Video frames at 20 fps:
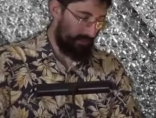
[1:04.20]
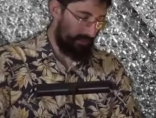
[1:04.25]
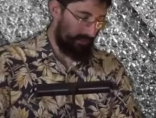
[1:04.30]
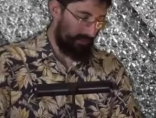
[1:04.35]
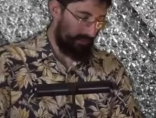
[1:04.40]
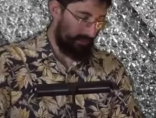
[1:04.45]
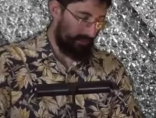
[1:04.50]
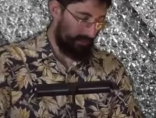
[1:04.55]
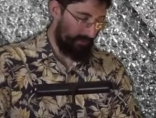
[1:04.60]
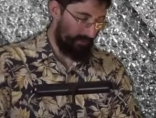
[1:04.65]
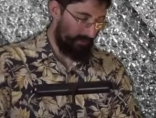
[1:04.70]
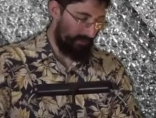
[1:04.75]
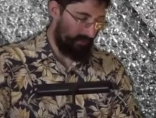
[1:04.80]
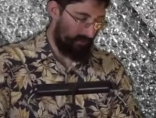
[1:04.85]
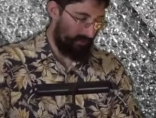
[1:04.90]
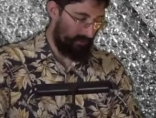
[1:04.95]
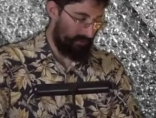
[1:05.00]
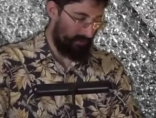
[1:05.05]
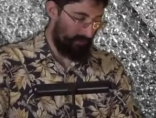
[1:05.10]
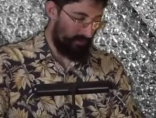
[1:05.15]
enlighten us
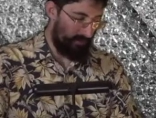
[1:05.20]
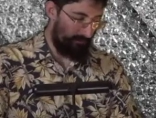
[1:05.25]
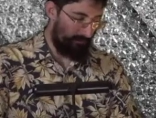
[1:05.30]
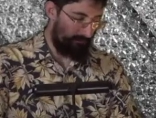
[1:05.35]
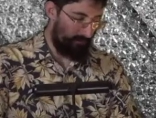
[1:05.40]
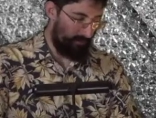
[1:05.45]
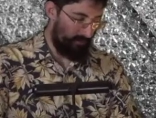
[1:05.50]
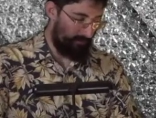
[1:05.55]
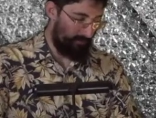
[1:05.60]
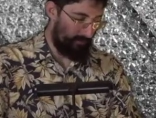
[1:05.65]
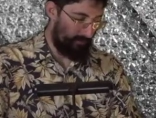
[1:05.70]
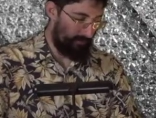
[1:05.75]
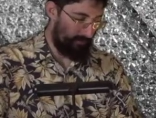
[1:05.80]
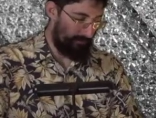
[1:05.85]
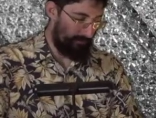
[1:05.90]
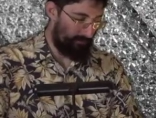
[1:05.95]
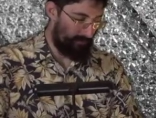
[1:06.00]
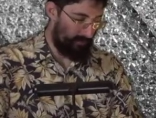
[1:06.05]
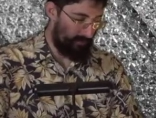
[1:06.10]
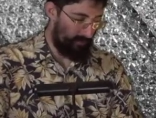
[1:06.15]
here in
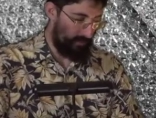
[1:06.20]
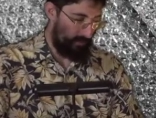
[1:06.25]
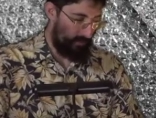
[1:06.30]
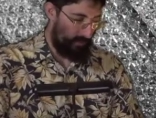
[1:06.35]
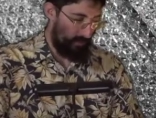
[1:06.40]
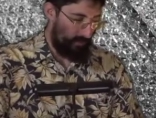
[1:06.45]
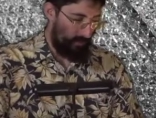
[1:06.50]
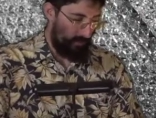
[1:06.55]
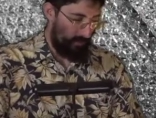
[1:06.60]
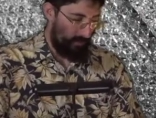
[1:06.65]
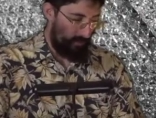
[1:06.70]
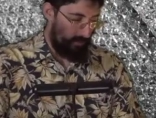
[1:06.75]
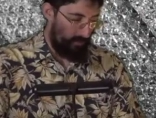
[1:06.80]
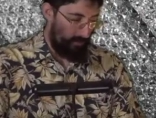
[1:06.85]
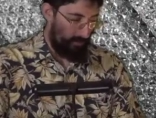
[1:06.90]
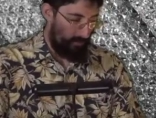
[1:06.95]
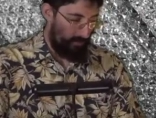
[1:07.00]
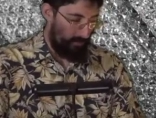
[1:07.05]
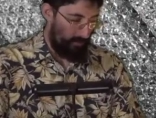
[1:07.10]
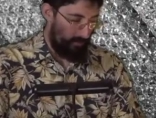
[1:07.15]
Proverbs.
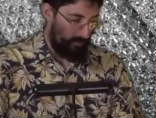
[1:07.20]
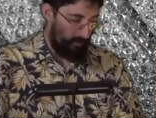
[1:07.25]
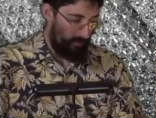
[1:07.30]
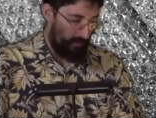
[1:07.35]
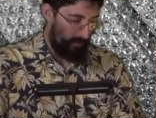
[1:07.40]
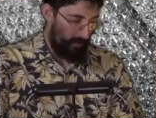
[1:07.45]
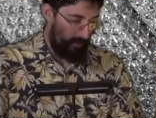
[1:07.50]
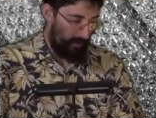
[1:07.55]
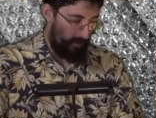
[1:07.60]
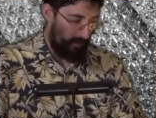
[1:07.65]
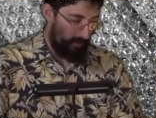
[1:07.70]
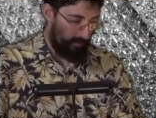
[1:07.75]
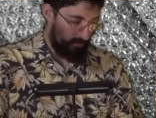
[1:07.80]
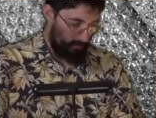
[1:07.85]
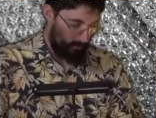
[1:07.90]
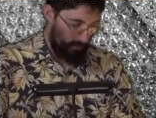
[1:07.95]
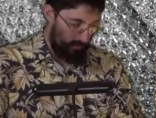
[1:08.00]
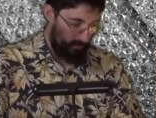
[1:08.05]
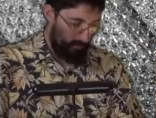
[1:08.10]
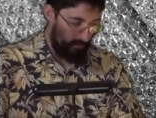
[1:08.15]
As
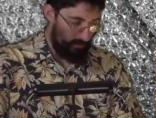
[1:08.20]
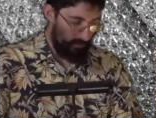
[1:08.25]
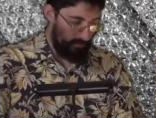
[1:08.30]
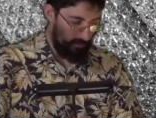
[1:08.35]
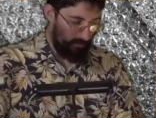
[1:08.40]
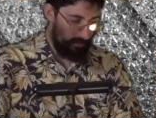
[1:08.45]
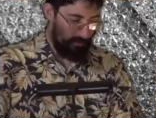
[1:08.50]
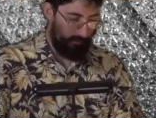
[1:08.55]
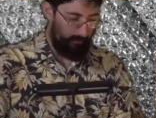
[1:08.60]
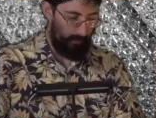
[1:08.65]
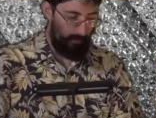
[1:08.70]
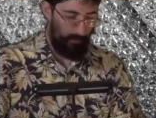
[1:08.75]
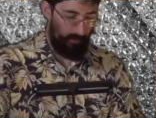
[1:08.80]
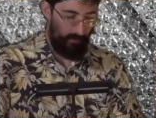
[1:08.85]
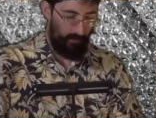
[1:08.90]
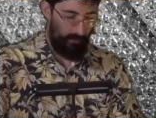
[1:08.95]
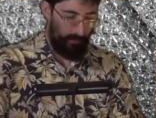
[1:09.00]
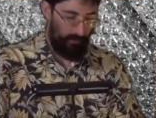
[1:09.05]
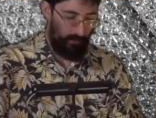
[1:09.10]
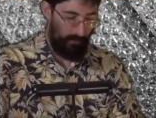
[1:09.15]
we close this
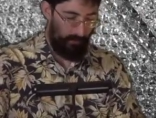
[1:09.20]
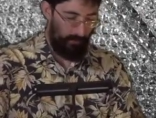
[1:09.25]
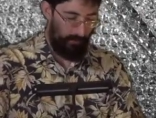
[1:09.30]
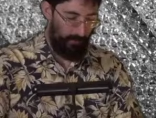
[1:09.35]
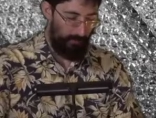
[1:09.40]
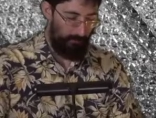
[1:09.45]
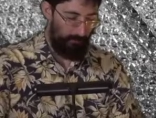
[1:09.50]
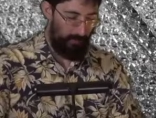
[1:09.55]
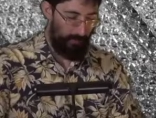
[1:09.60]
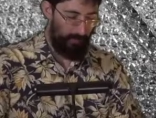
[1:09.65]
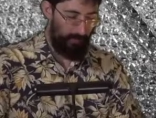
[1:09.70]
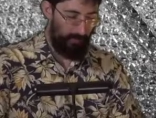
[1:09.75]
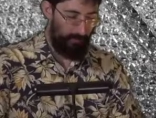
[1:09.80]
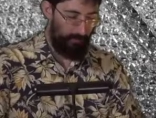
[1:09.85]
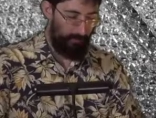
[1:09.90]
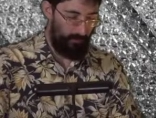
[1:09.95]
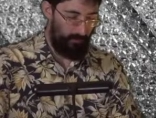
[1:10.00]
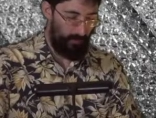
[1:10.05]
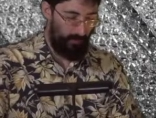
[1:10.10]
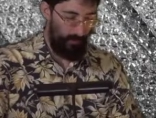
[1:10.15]
book, may
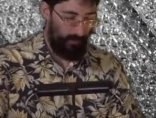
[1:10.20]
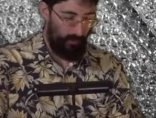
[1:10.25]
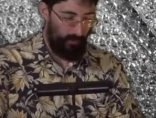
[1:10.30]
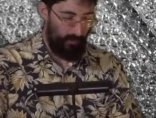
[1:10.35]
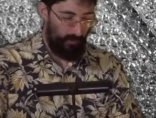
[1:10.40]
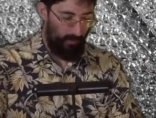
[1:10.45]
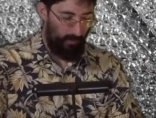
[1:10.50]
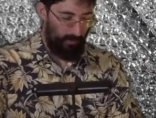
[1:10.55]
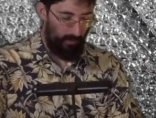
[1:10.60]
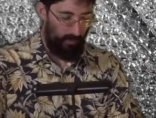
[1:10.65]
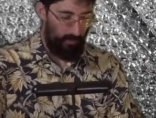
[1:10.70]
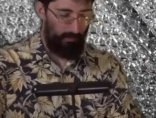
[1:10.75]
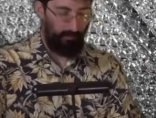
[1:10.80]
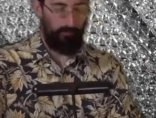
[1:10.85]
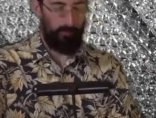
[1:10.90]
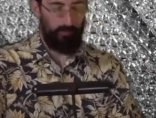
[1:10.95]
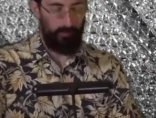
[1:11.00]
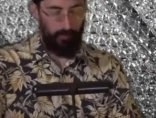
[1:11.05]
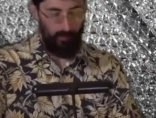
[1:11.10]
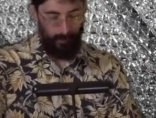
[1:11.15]
you give
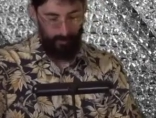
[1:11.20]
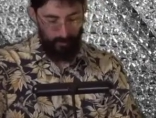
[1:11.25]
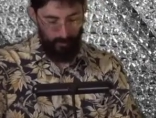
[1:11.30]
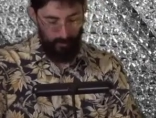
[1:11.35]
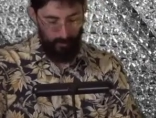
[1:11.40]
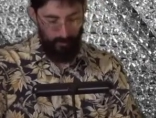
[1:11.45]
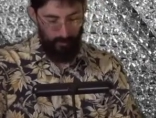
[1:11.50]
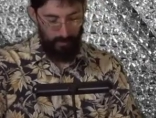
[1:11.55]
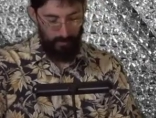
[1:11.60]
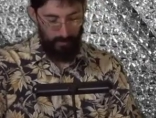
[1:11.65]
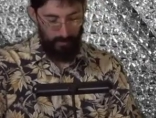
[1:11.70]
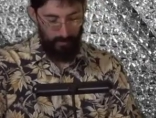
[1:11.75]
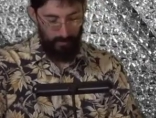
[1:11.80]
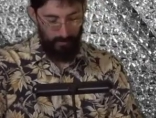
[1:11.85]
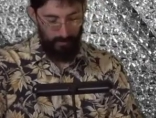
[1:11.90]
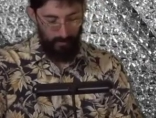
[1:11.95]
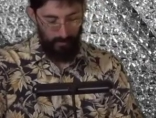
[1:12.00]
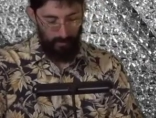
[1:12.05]
us concluding